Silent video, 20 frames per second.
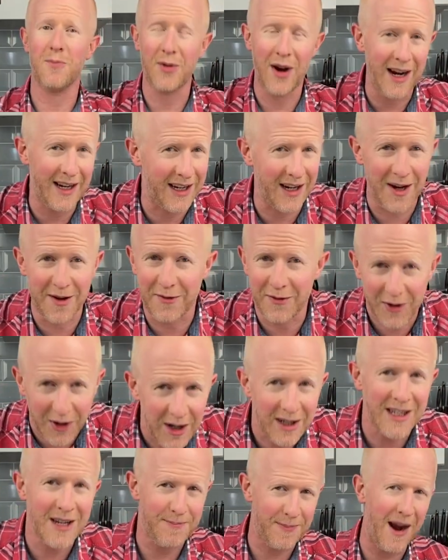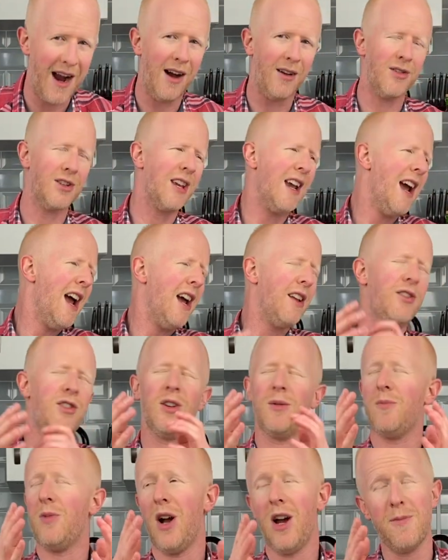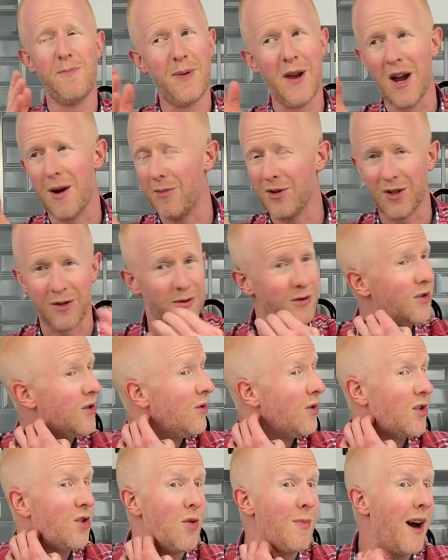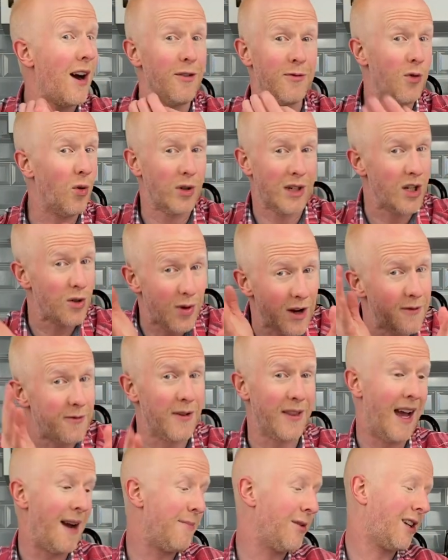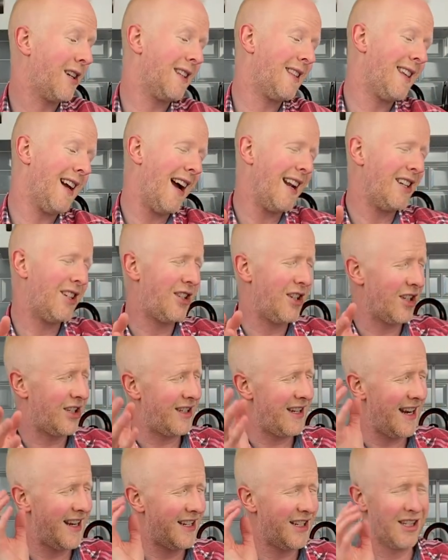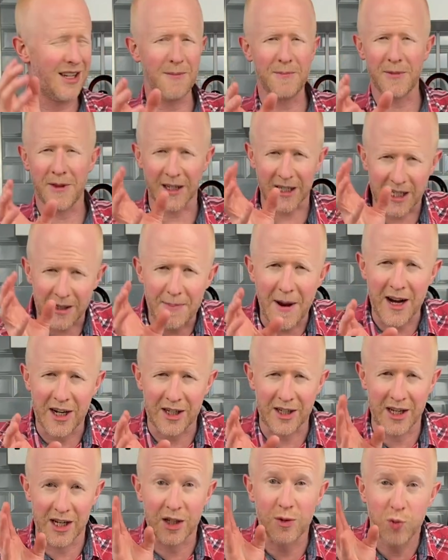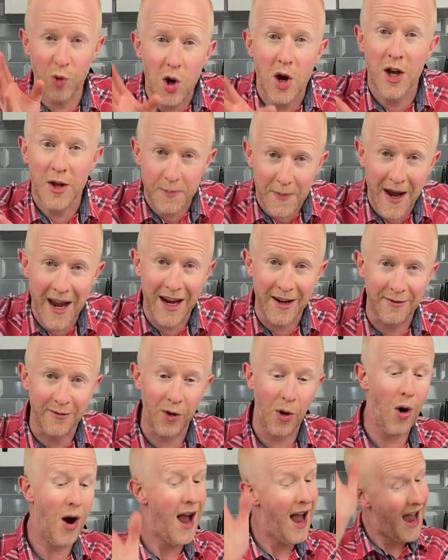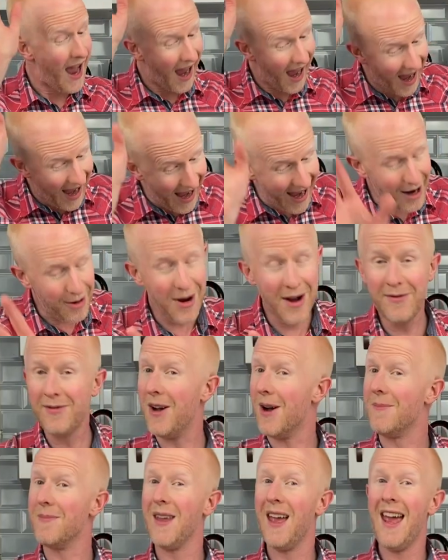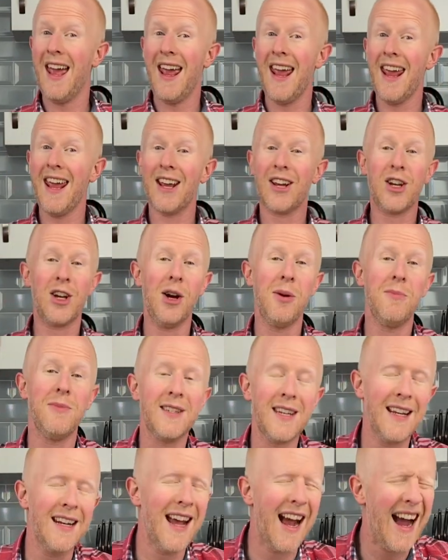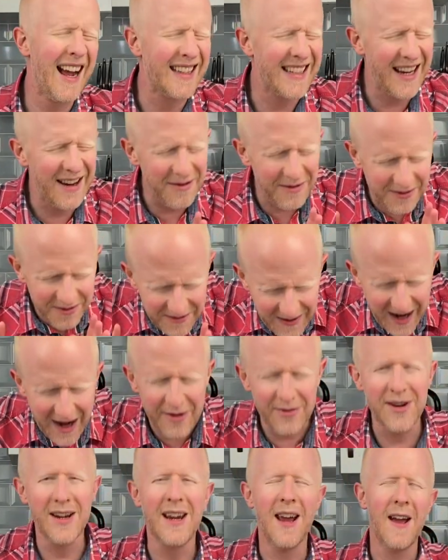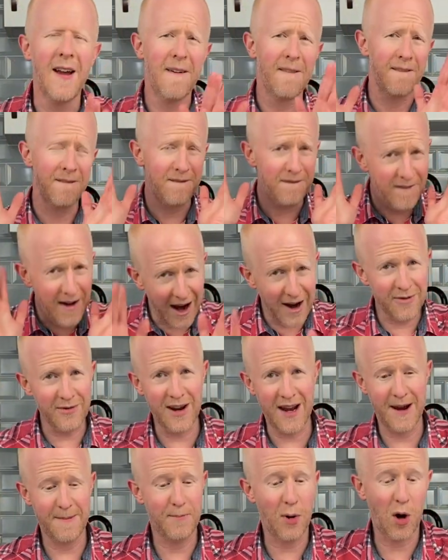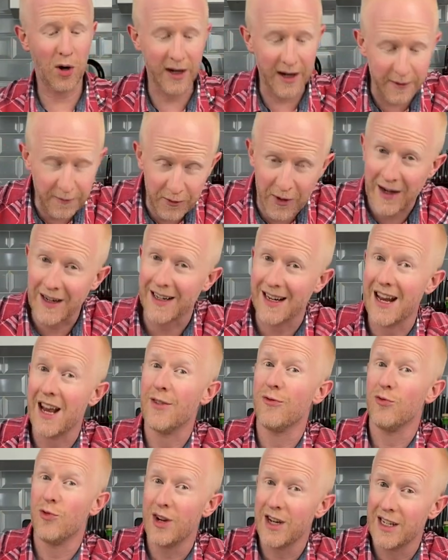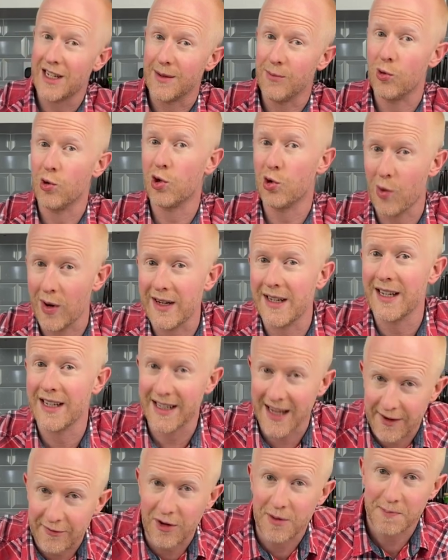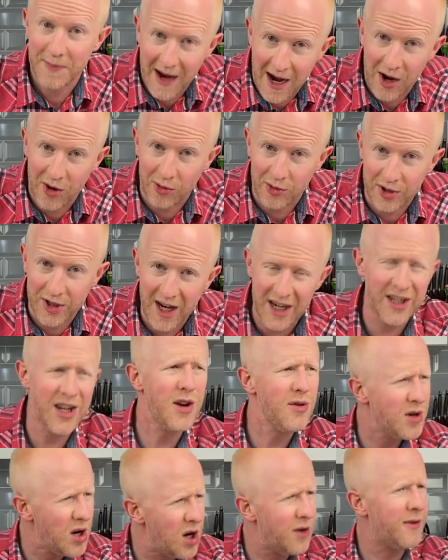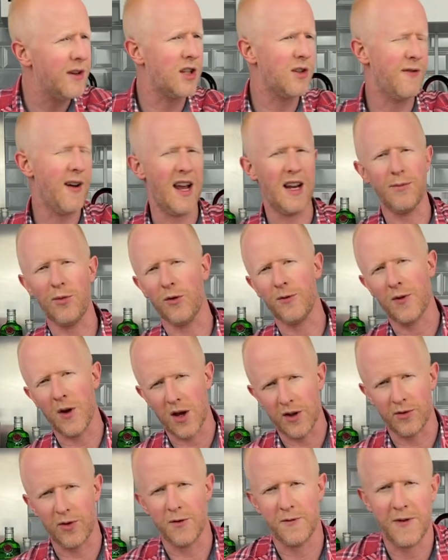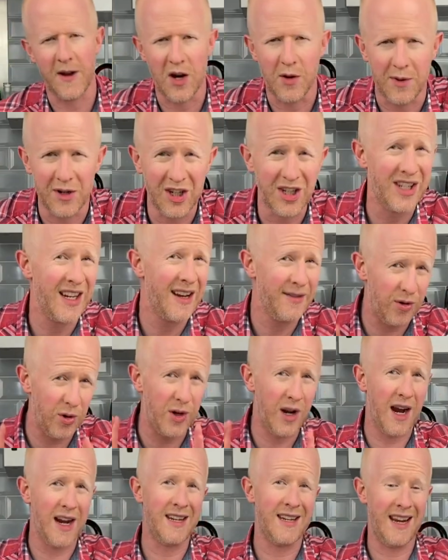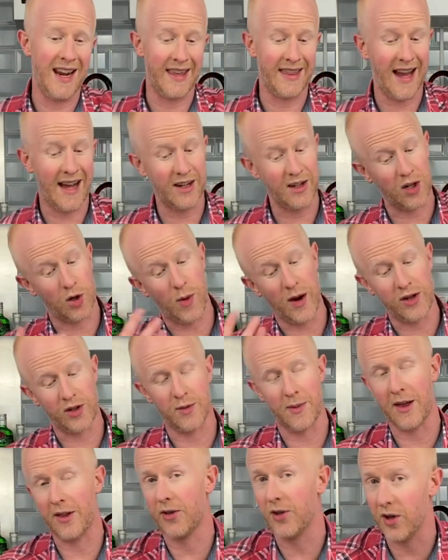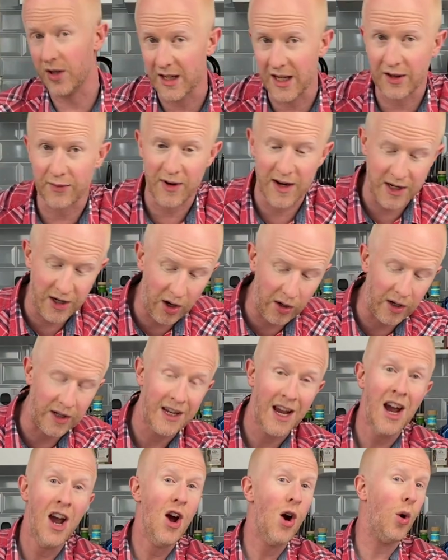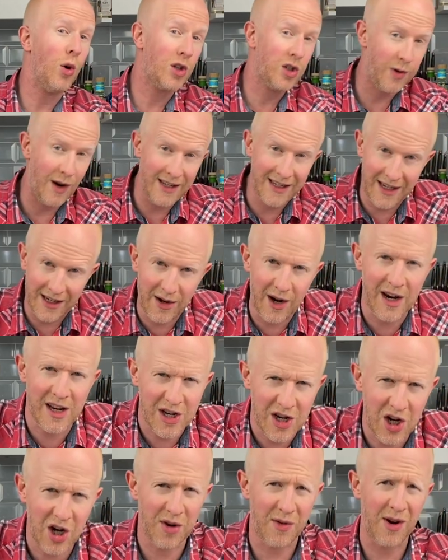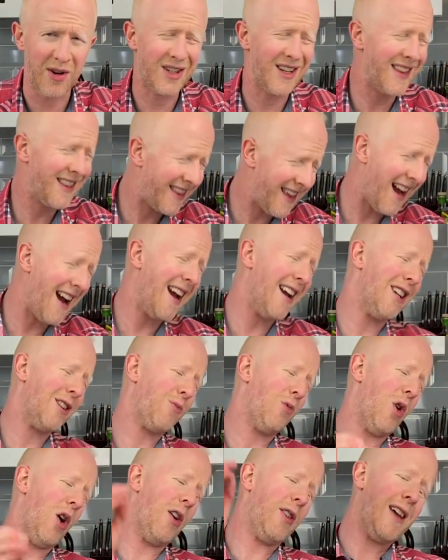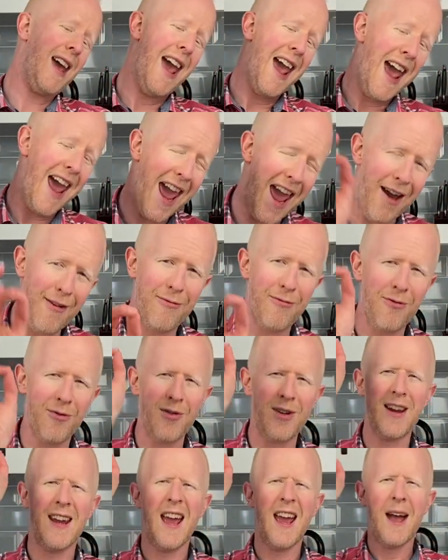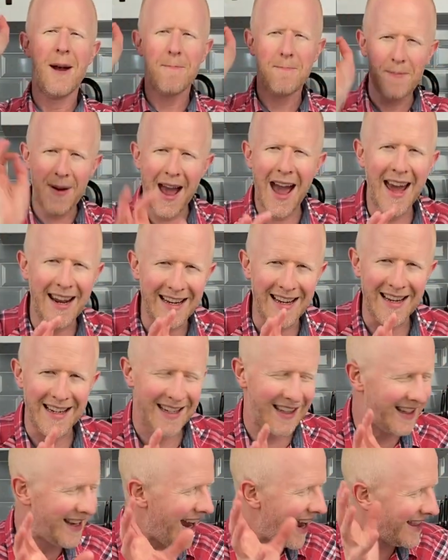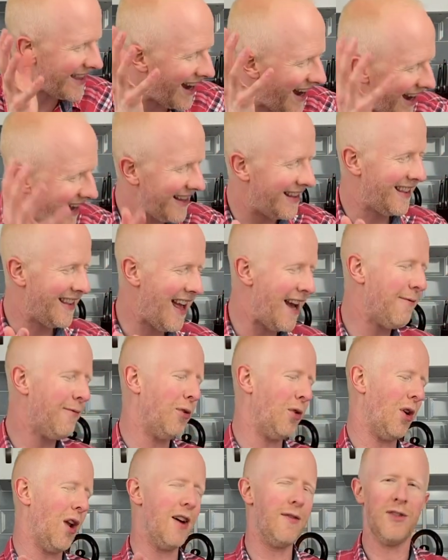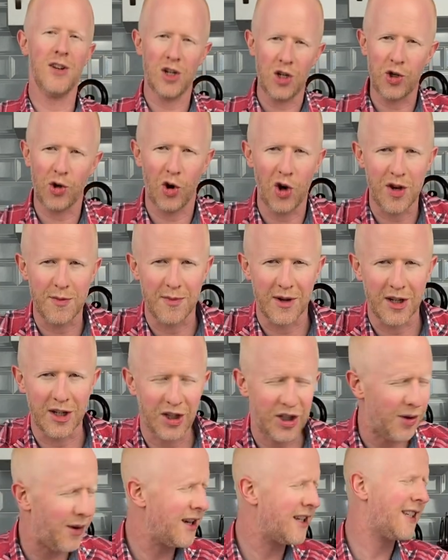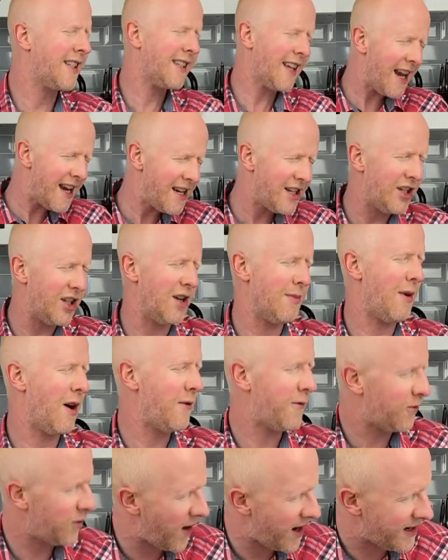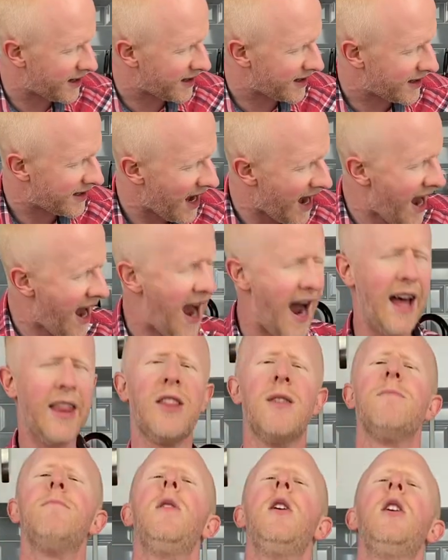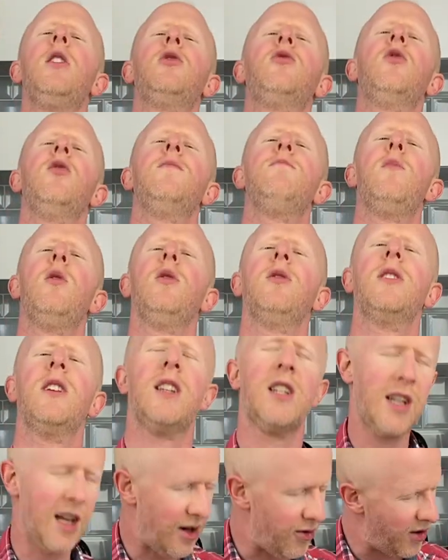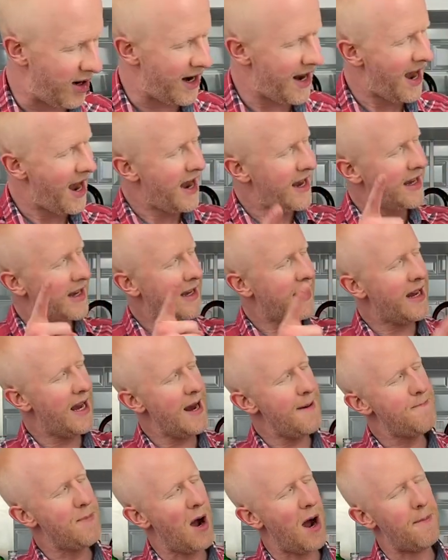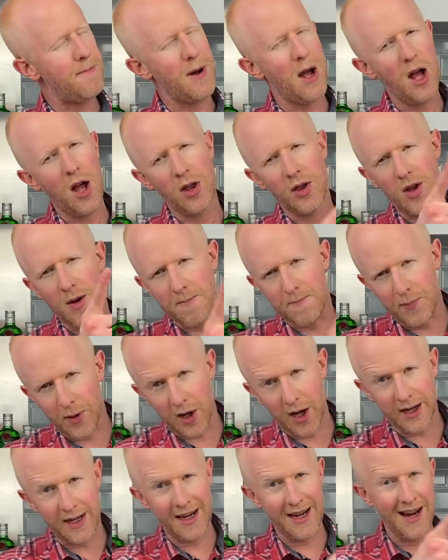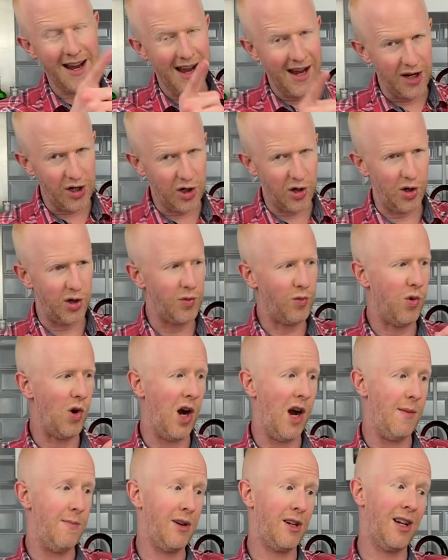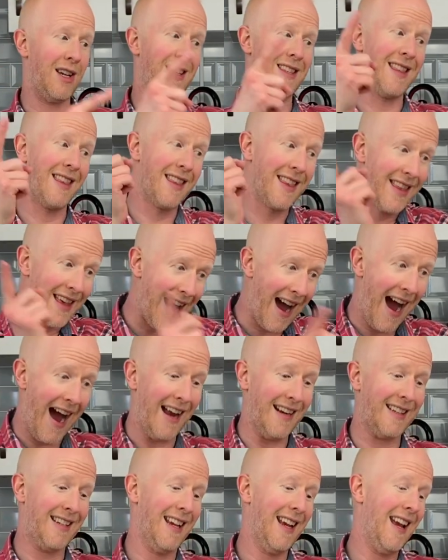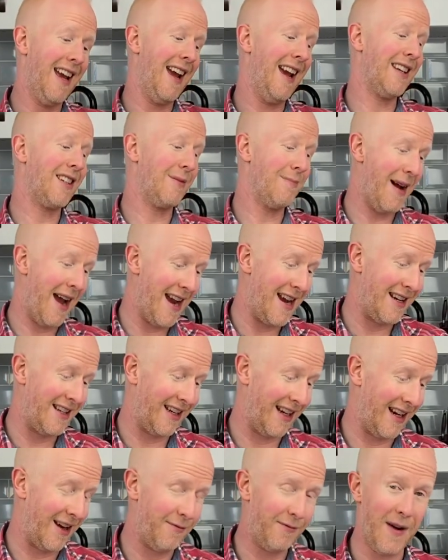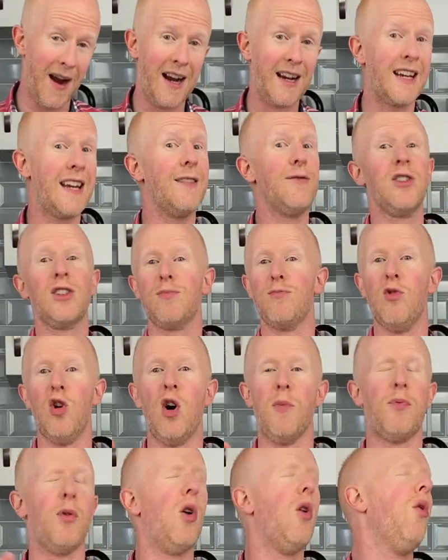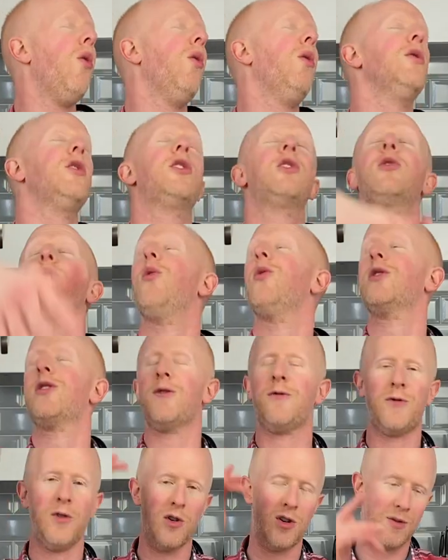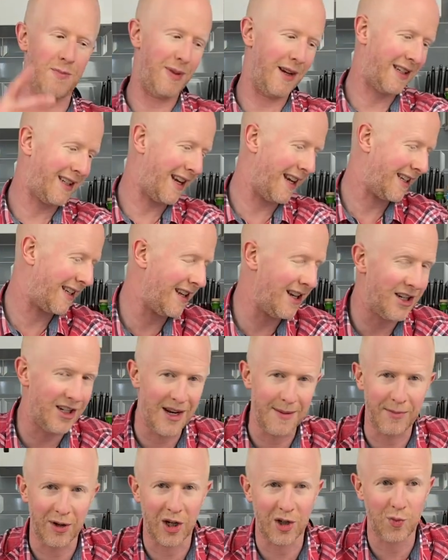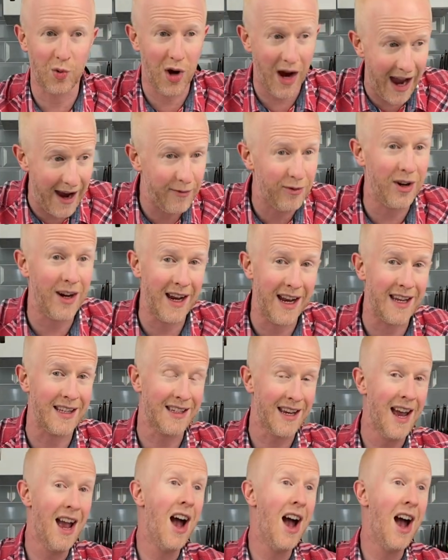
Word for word: bracket of £30. Pounds. i would pay up to, to about 40 quid for that because that's just, it's something special and it's worth paying for. However, it comes in at a very, very pocket friendly and reasonable £27. I don't know if it's available further afield, but just to give you an idea, that equates to about $33 or 29 euros. And that is worth every penny to get that level of enjoyment. So I say to you, my friends at the Master of Malt Distillery, keep up the bloody good work because that is amazing. In fact, give us more. Put all sorts of food and biscuits in your gym because whatever it is,